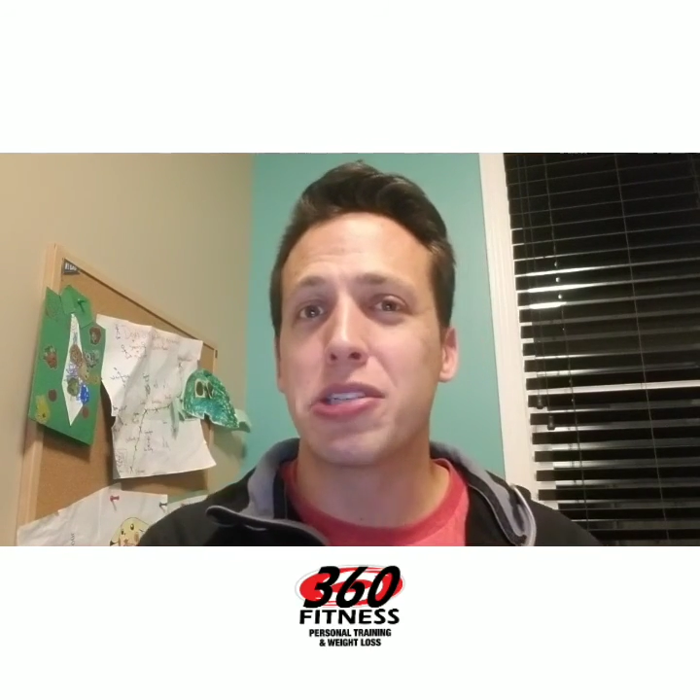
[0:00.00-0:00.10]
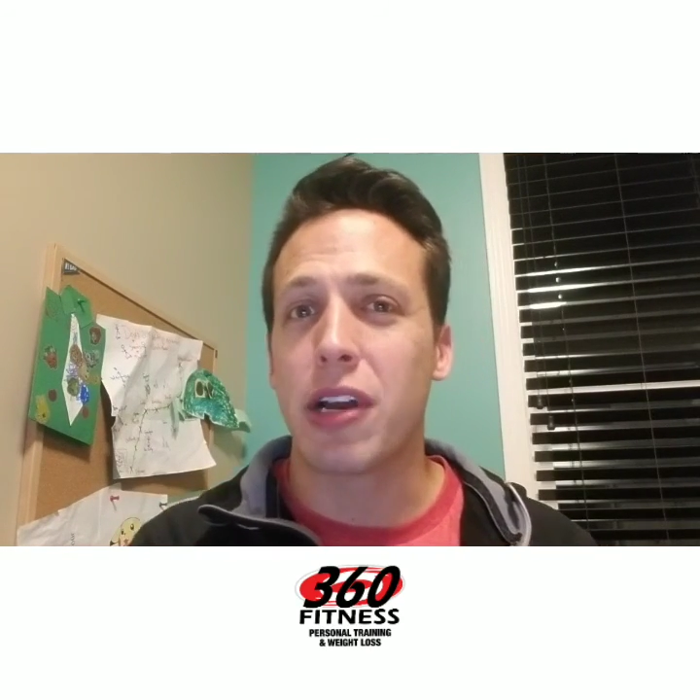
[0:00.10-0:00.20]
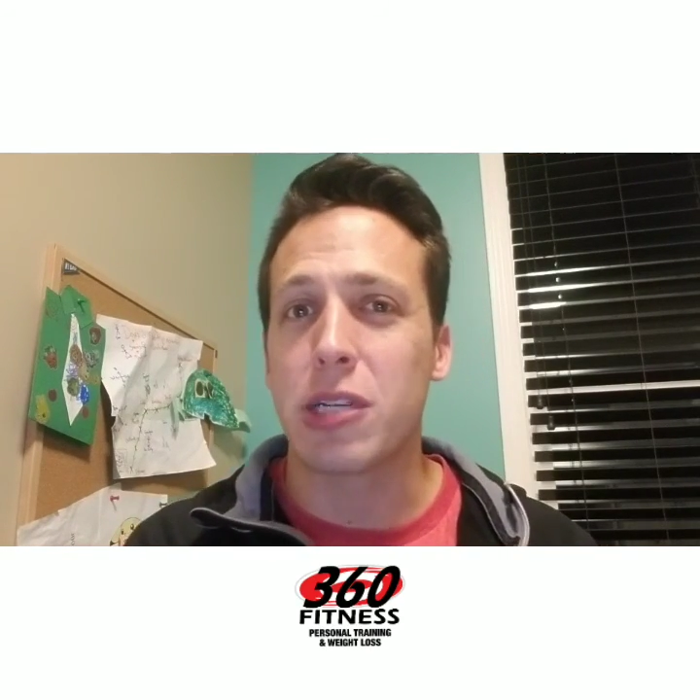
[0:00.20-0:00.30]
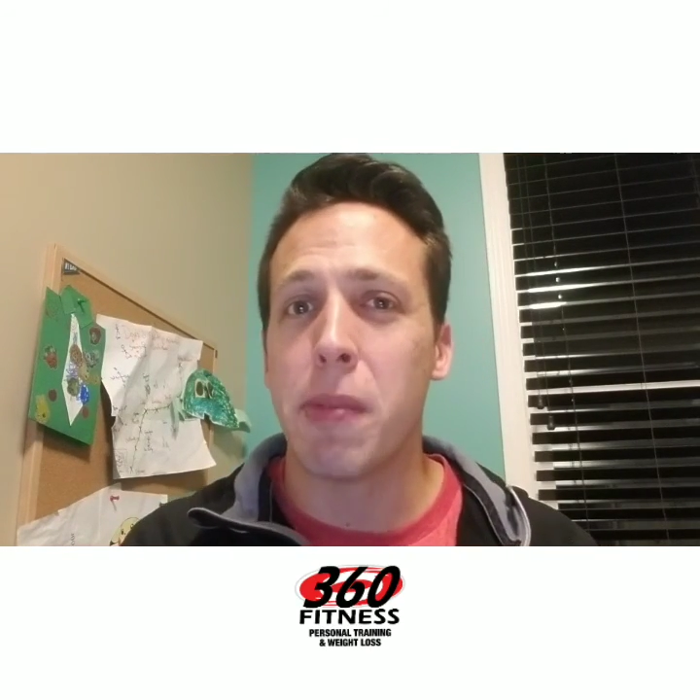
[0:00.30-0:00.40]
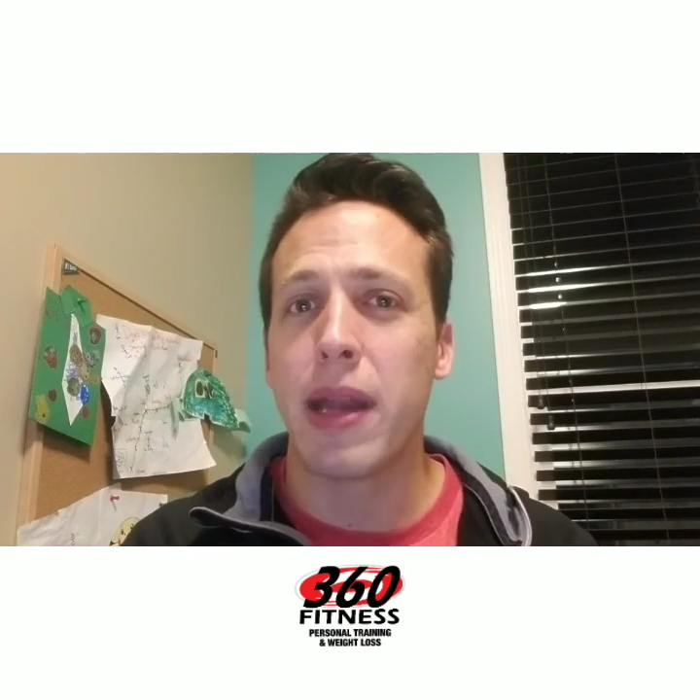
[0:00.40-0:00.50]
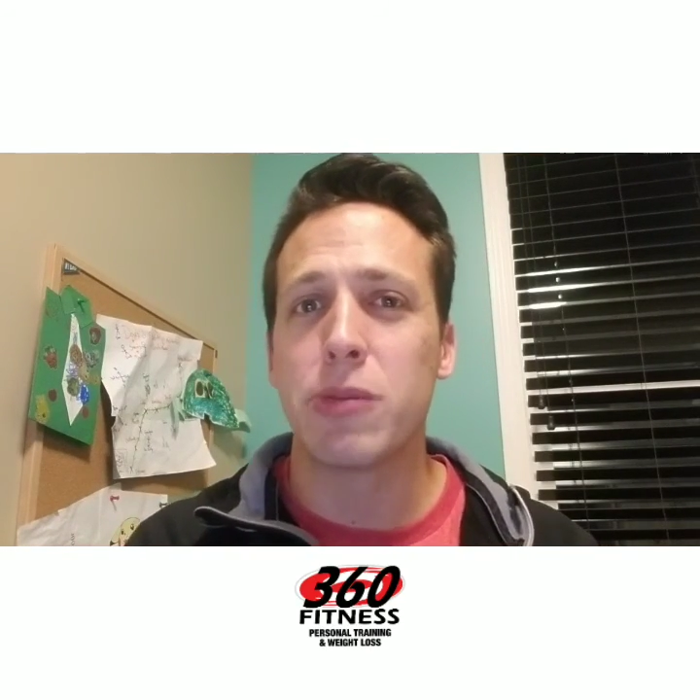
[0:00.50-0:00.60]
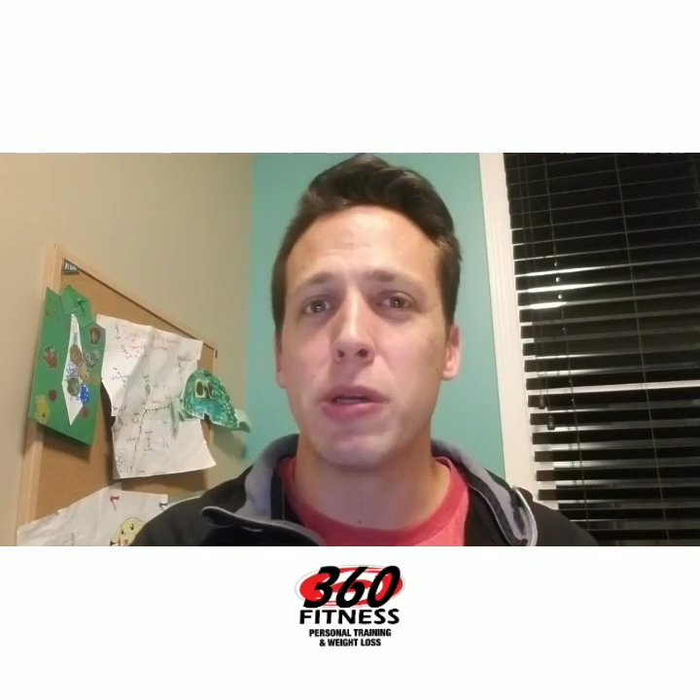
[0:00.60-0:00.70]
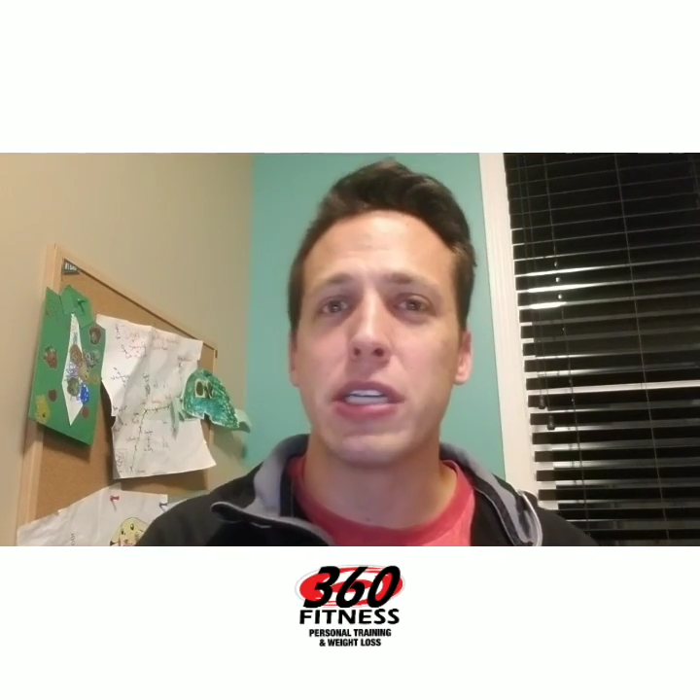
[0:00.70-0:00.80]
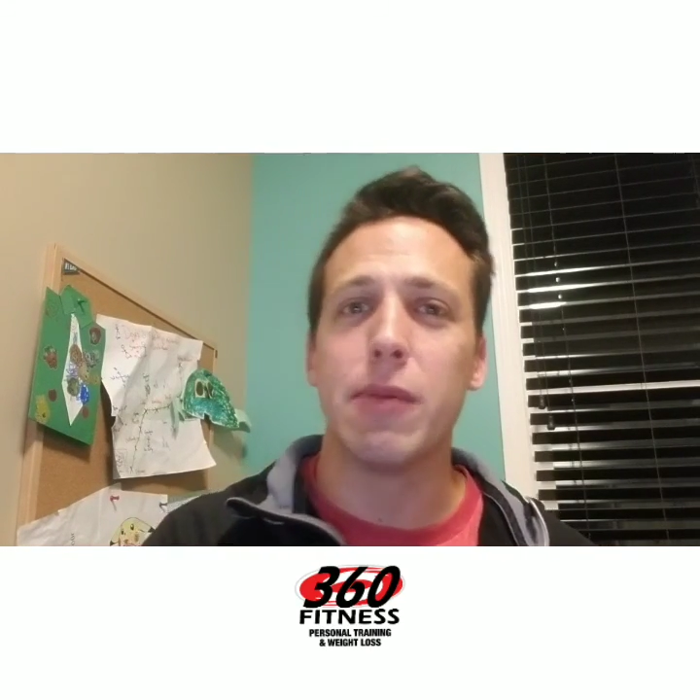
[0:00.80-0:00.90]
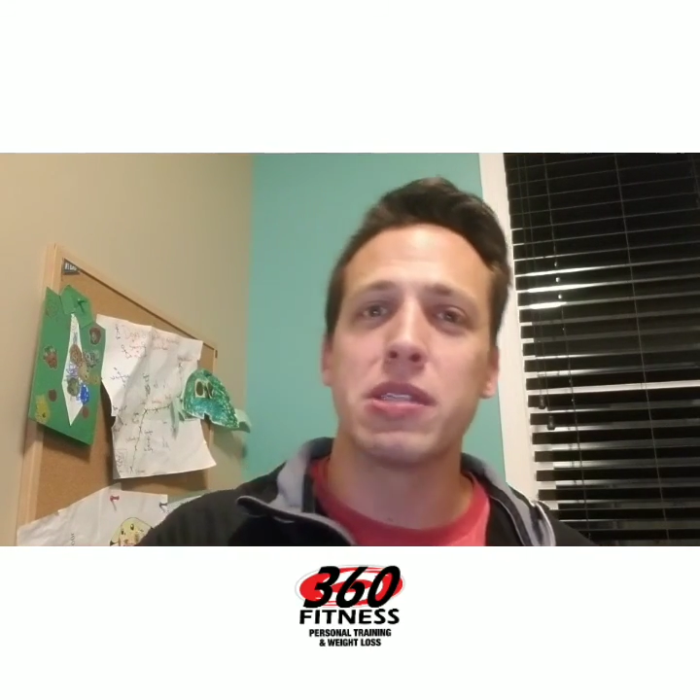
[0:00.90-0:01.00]
stress
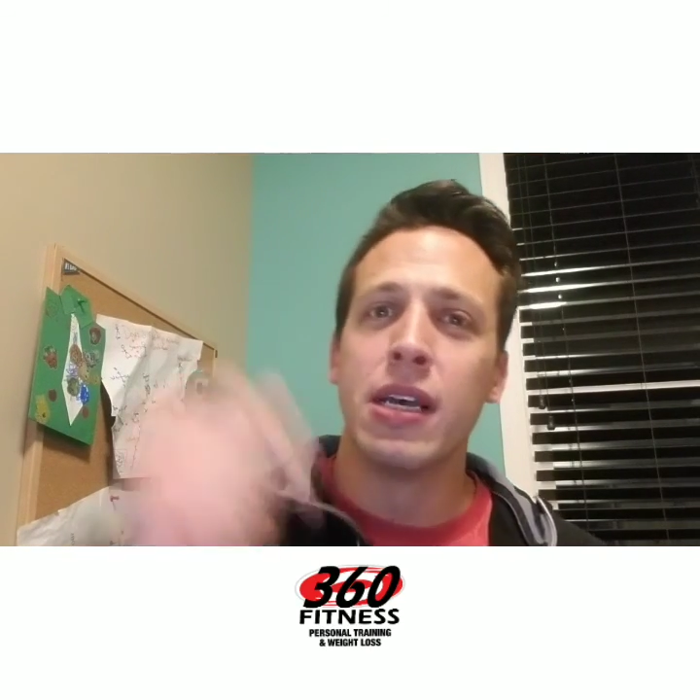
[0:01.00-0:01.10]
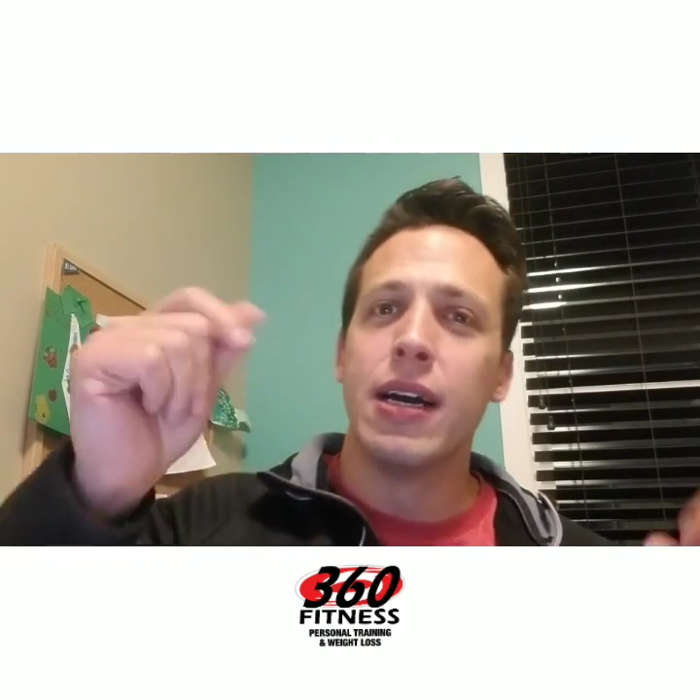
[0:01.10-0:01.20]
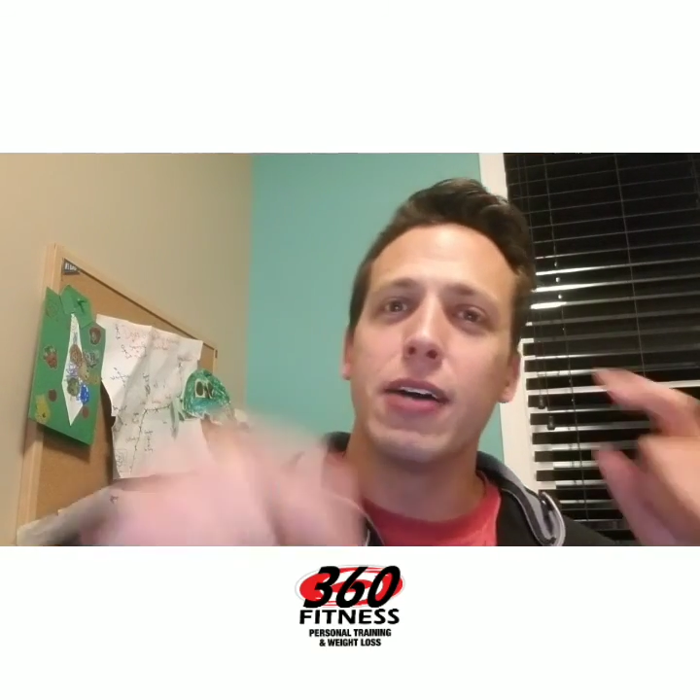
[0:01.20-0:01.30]
management tips,